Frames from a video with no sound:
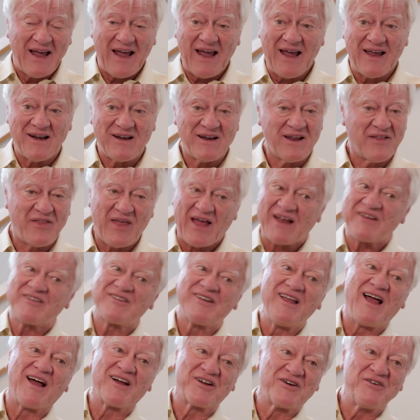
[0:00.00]
And
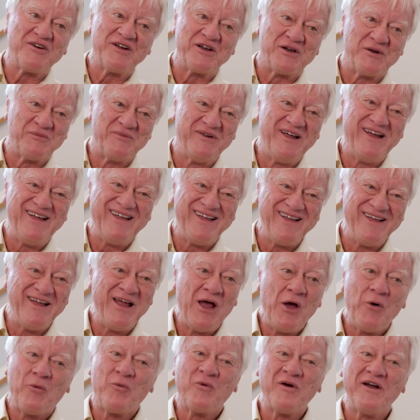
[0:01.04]
that's not going to be,
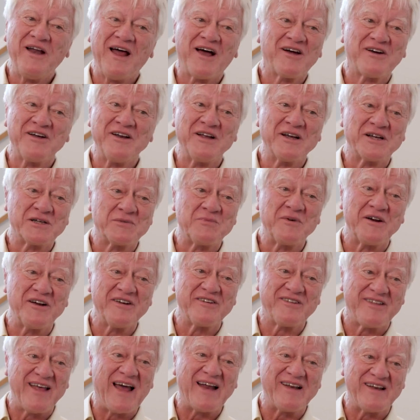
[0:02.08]
we're not going to
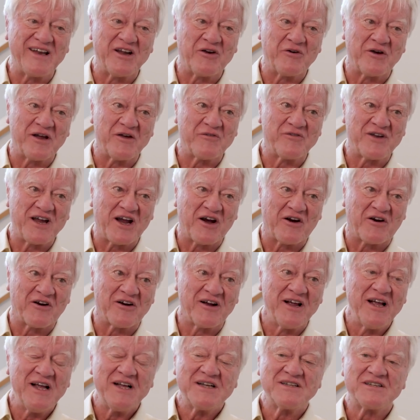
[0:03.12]
experience that degree of
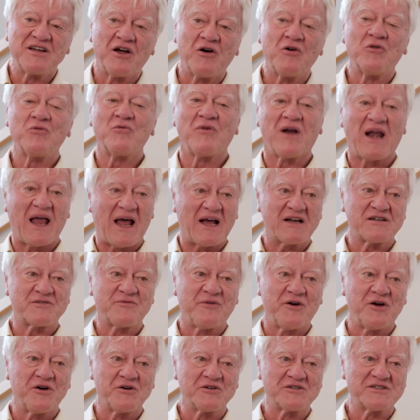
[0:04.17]
terror. So relax,
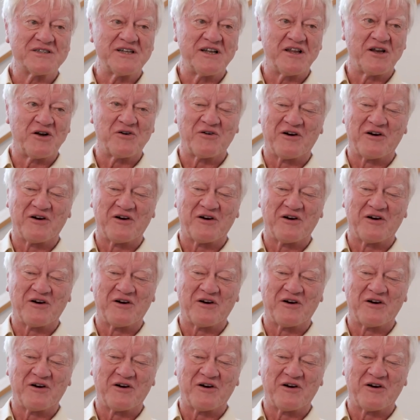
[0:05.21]
folks in the